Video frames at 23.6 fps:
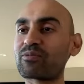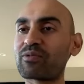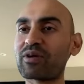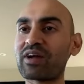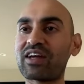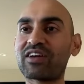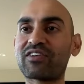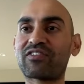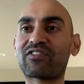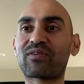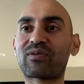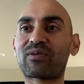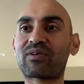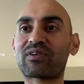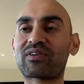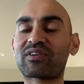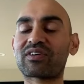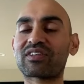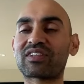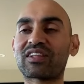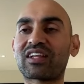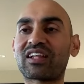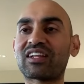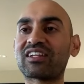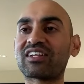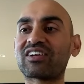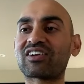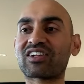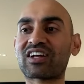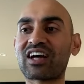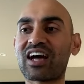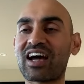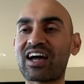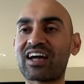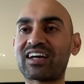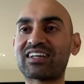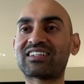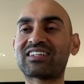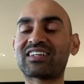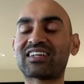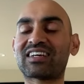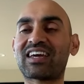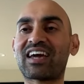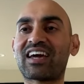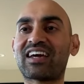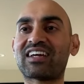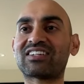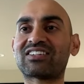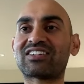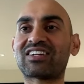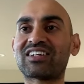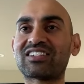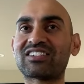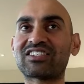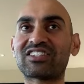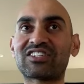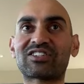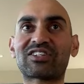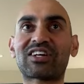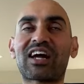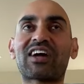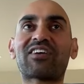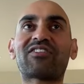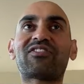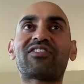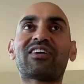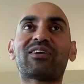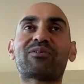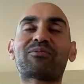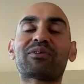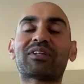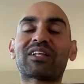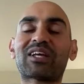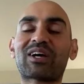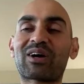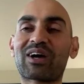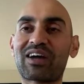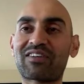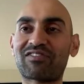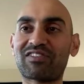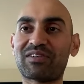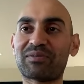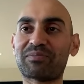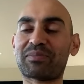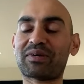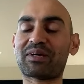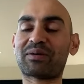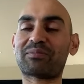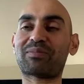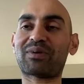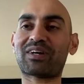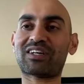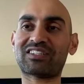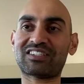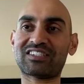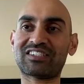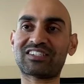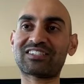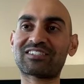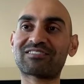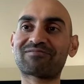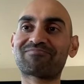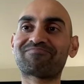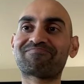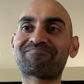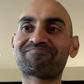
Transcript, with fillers: way for the little guy to get tons of traffic without having big budgets.